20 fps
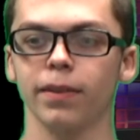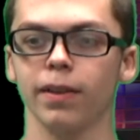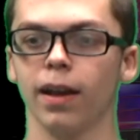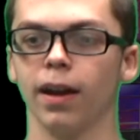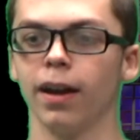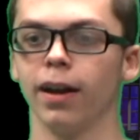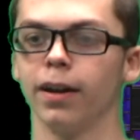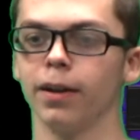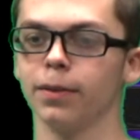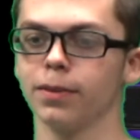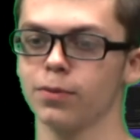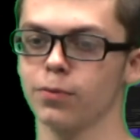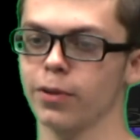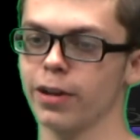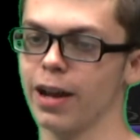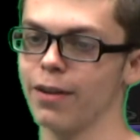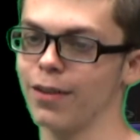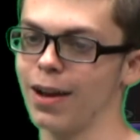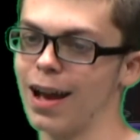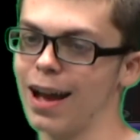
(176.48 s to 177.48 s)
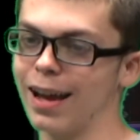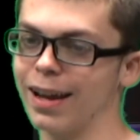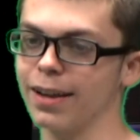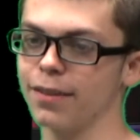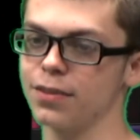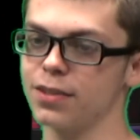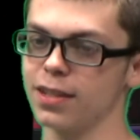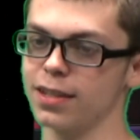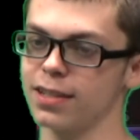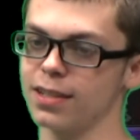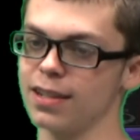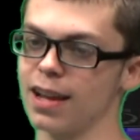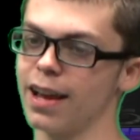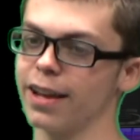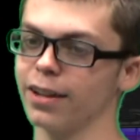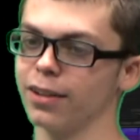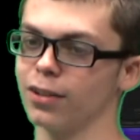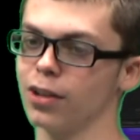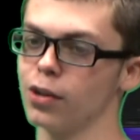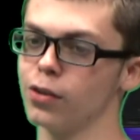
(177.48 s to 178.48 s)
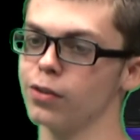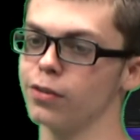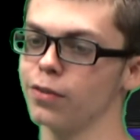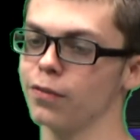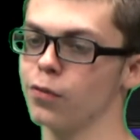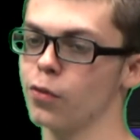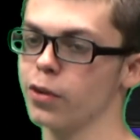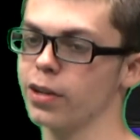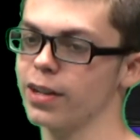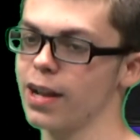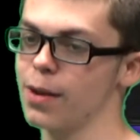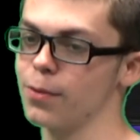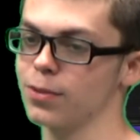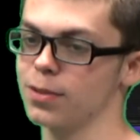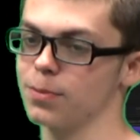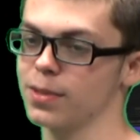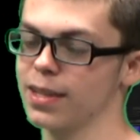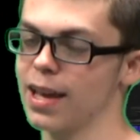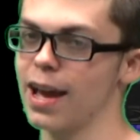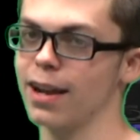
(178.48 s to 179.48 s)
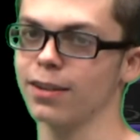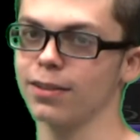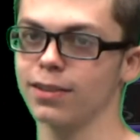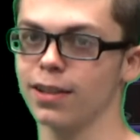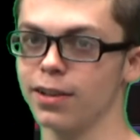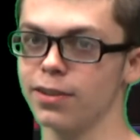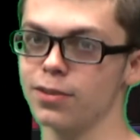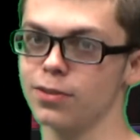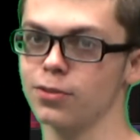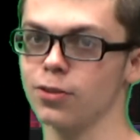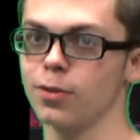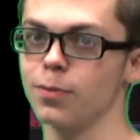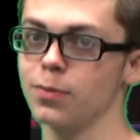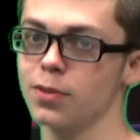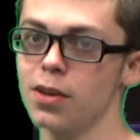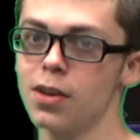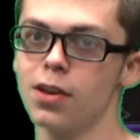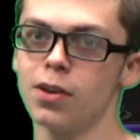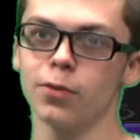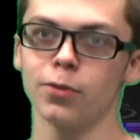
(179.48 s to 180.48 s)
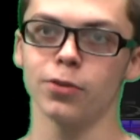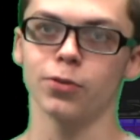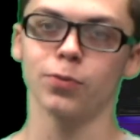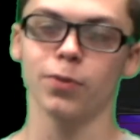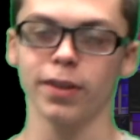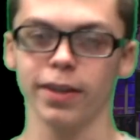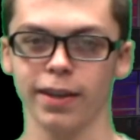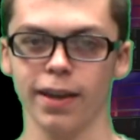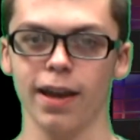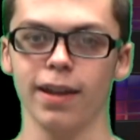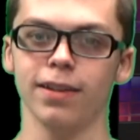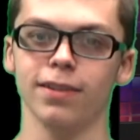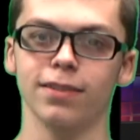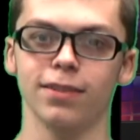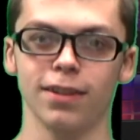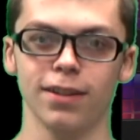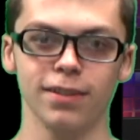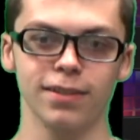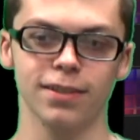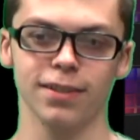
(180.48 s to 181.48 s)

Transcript: Um, we're going to have a high of 69 and a low of 49 with some scattered thunderstorms, which really kind of sucks